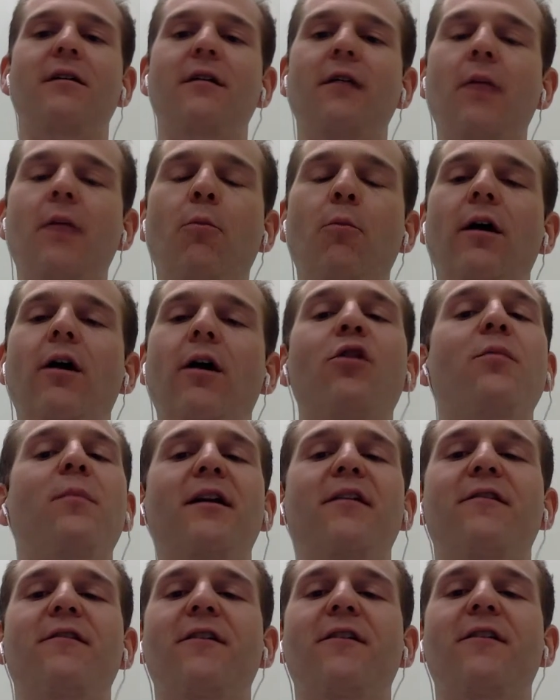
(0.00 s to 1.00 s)
more health
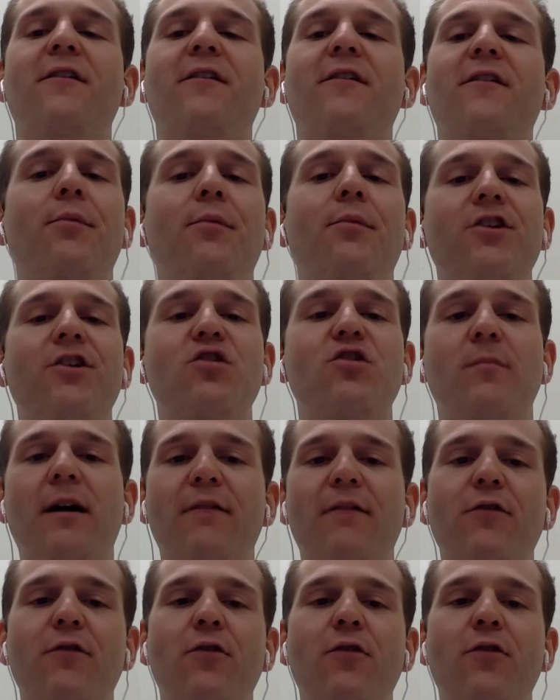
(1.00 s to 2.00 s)
benefit in the population
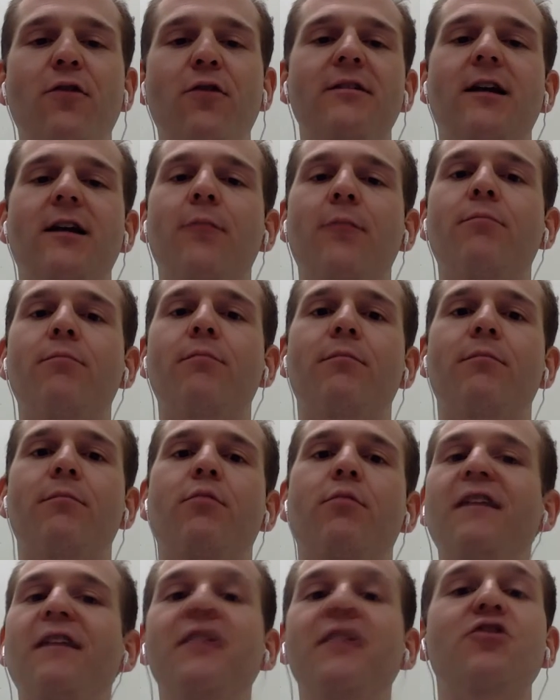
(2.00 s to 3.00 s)
by focusing on
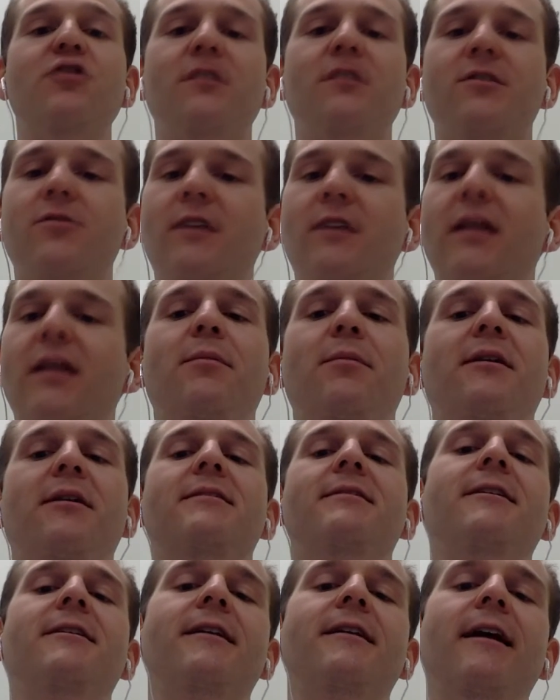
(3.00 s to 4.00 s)
prevention, so getting
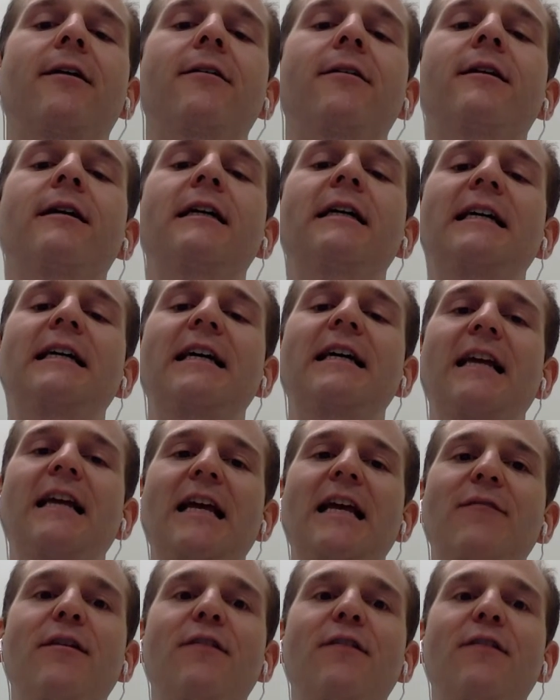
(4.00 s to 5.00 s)
penicillin out.
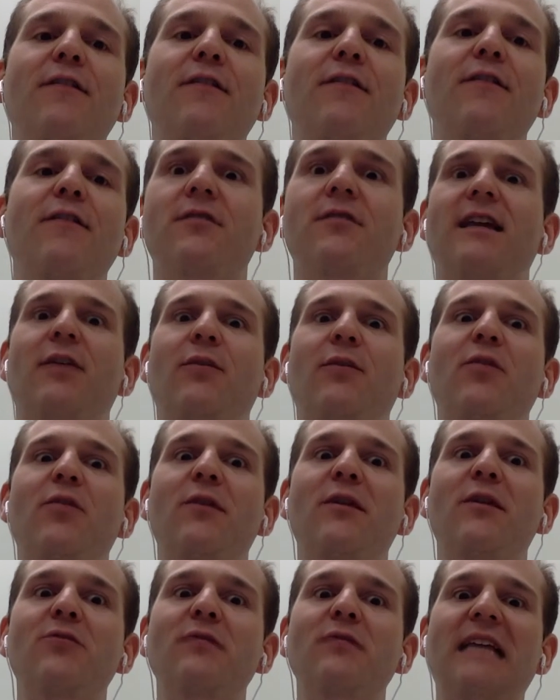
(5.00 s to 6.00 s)
Even if you're saying, well,
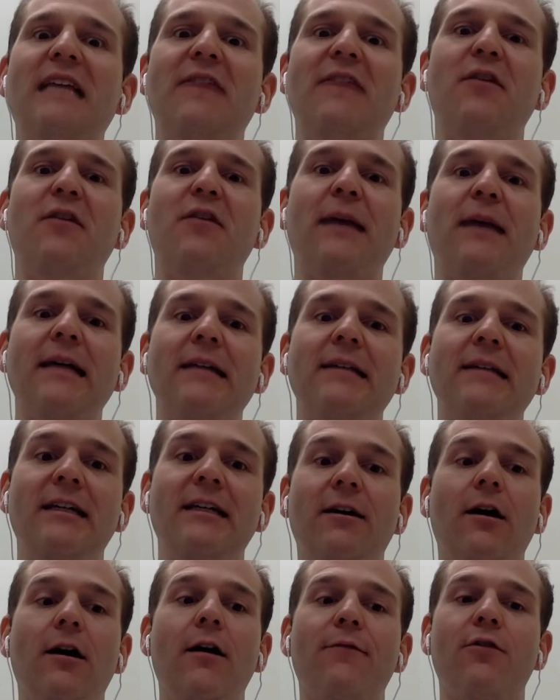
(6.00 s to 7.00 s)
we don't really have capacity
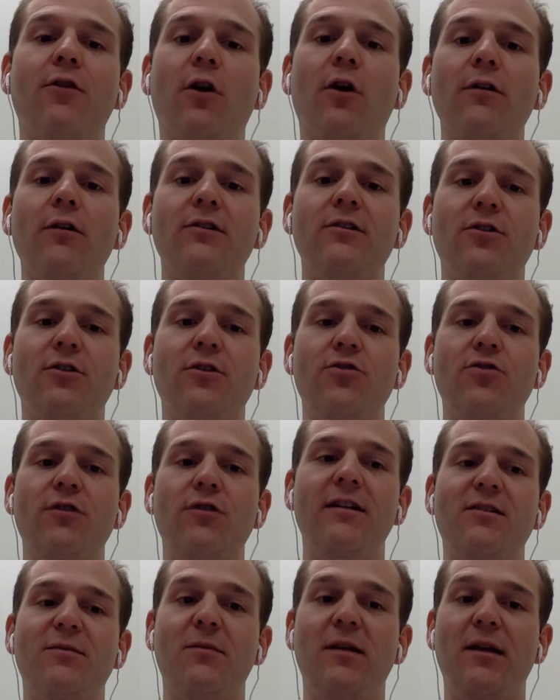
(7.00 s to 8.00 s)
to offer heart
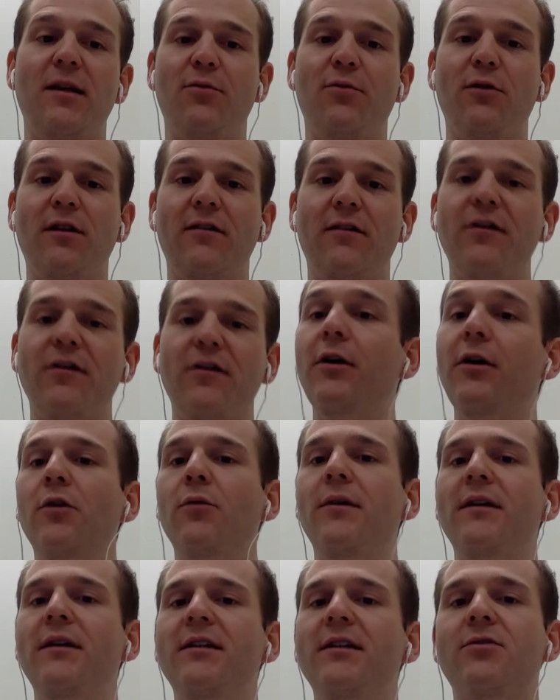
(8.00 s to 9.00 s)
surgery to people in a very low
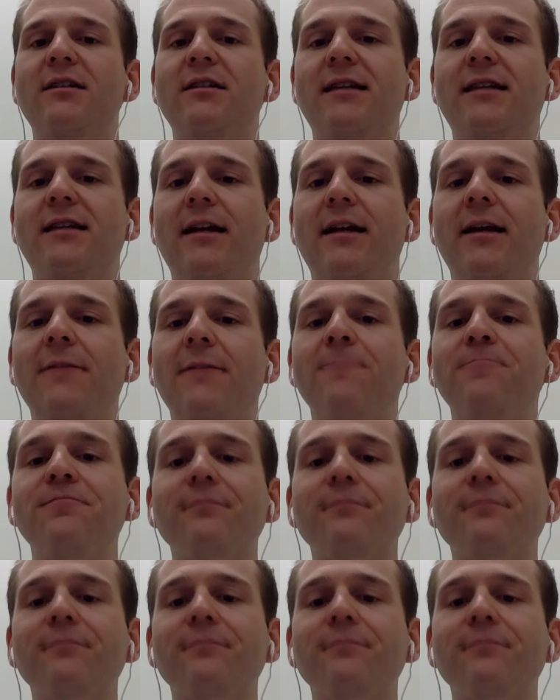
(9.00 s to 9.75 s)
resource setting.